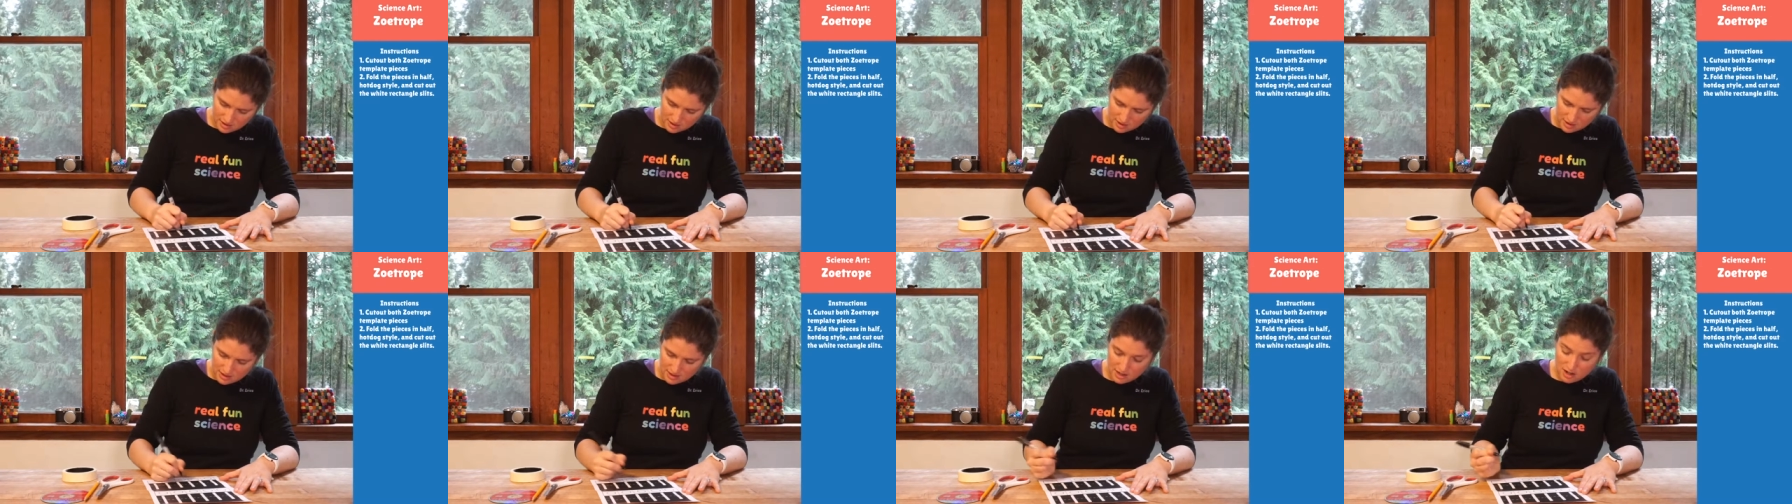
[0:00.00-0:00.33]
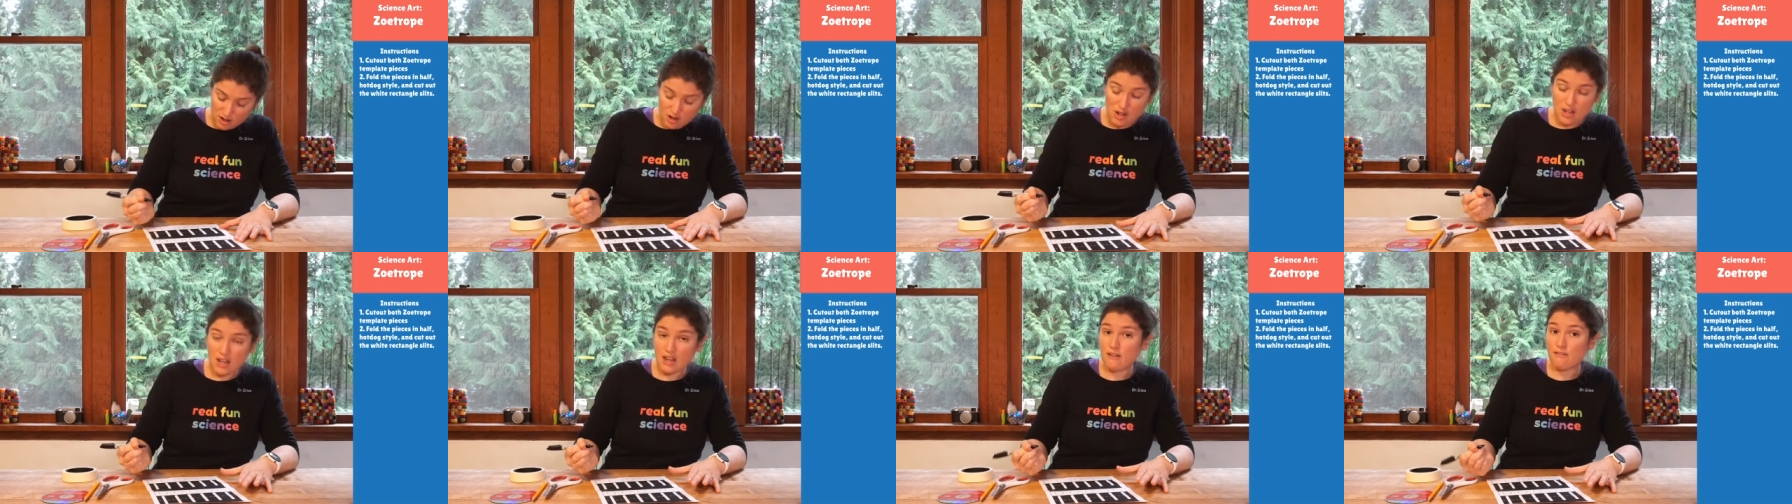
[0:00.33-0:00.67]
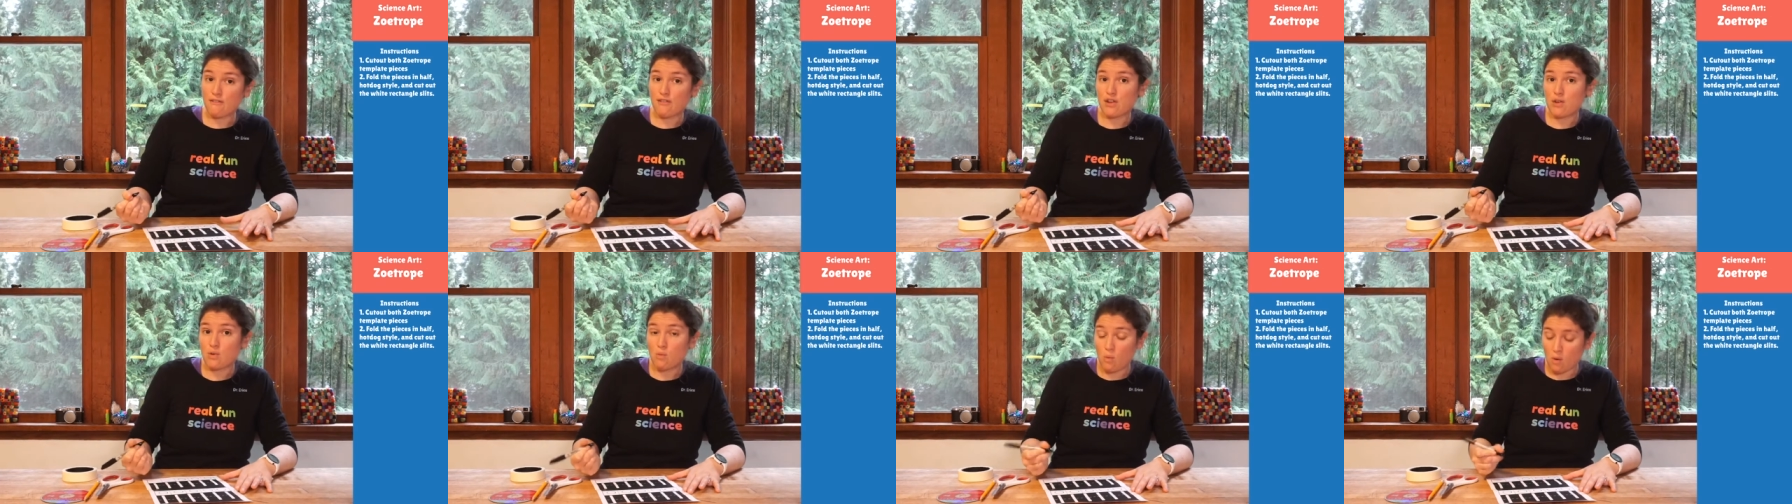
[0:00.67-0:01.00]
Now, if
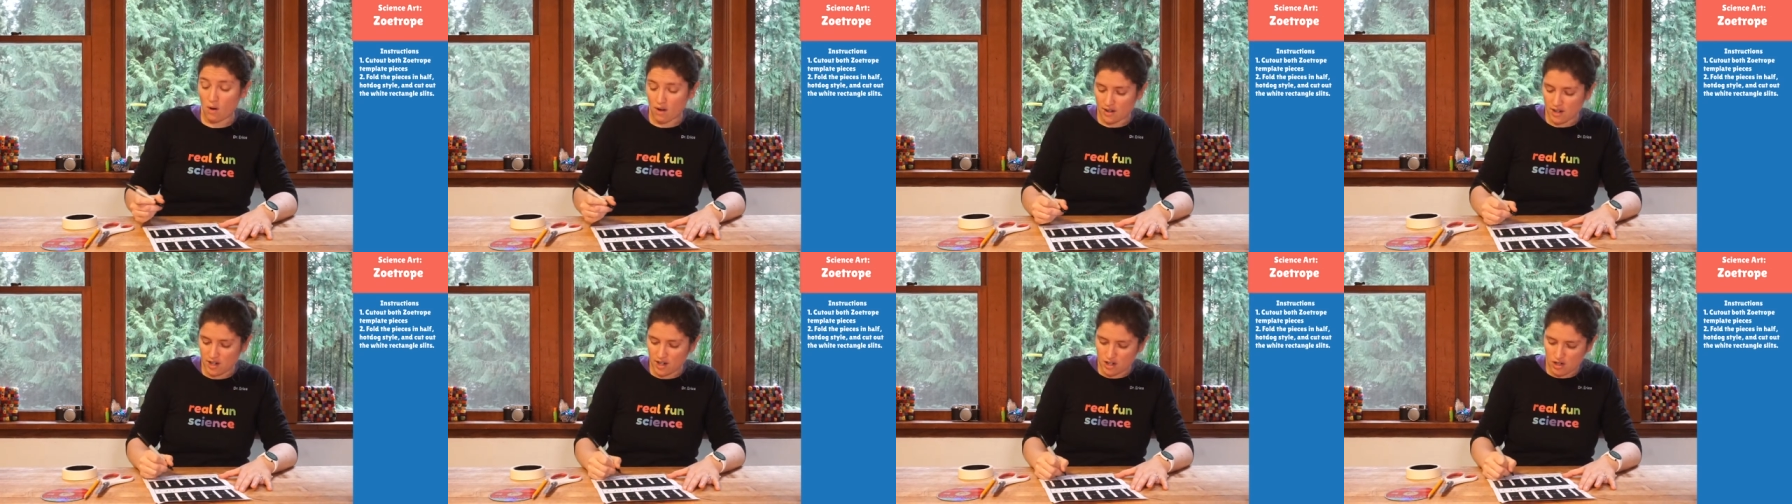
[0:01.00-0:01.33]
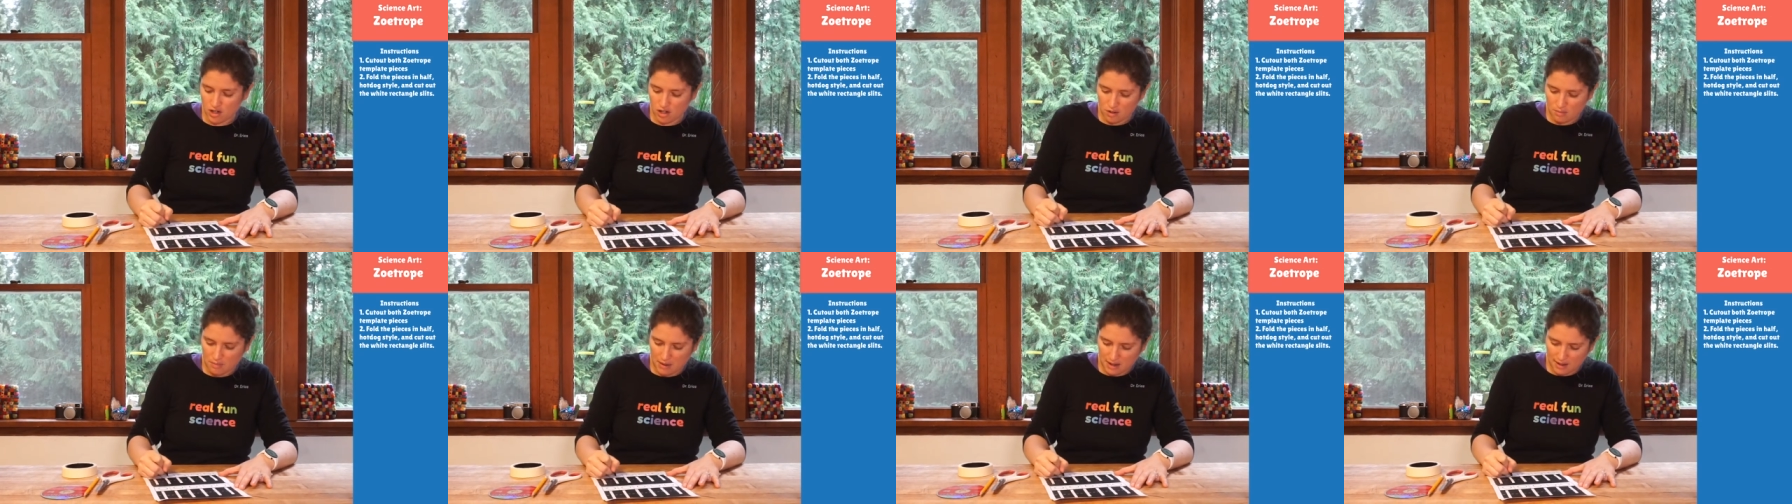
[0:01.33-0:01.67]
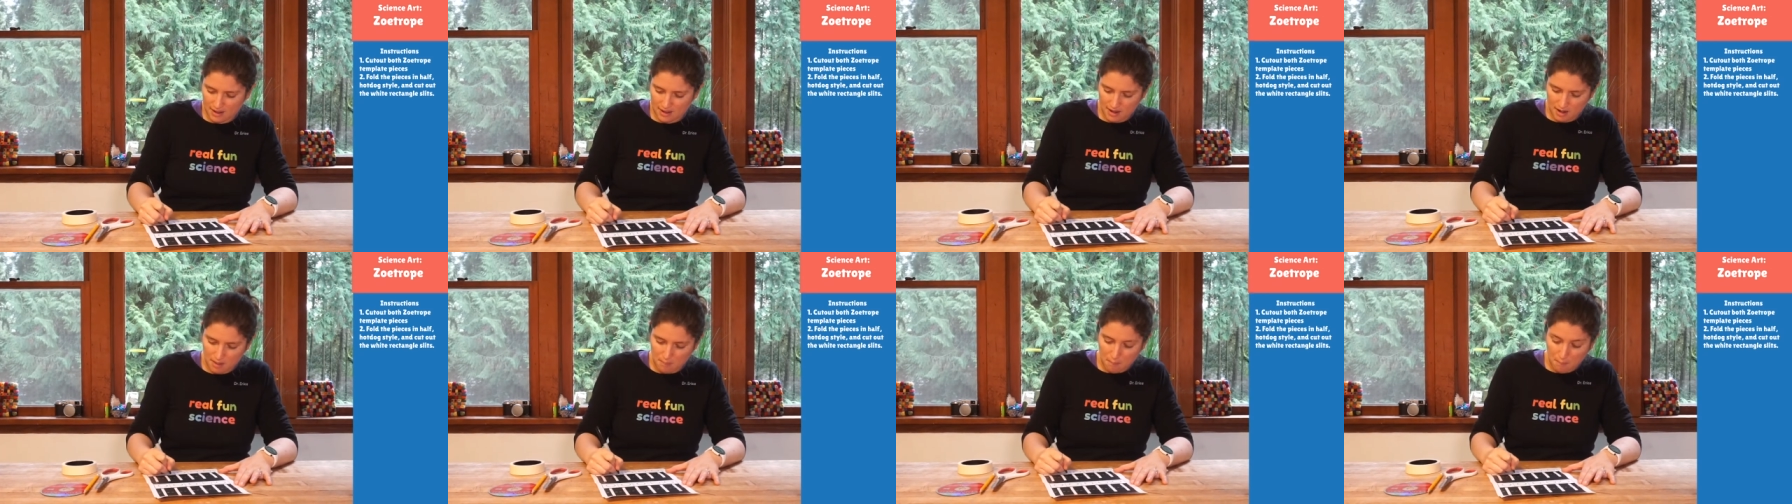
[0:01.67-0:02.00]
you wanted, you could make
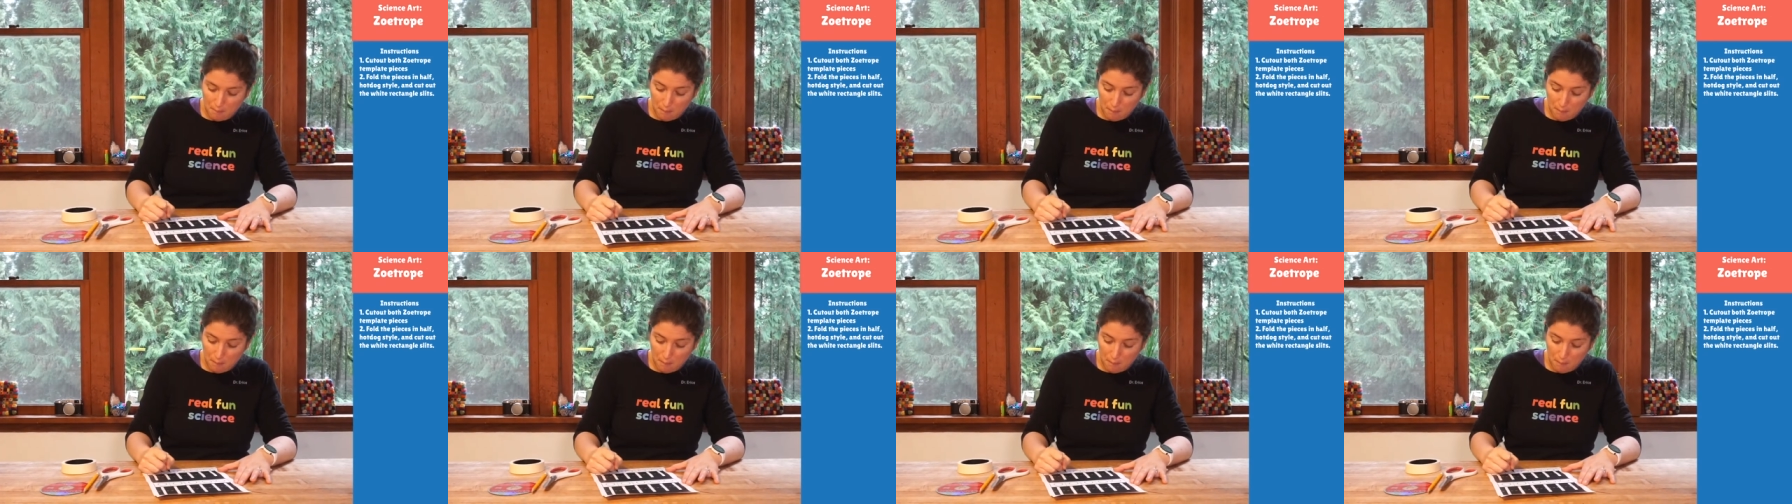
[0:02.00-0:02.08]
like a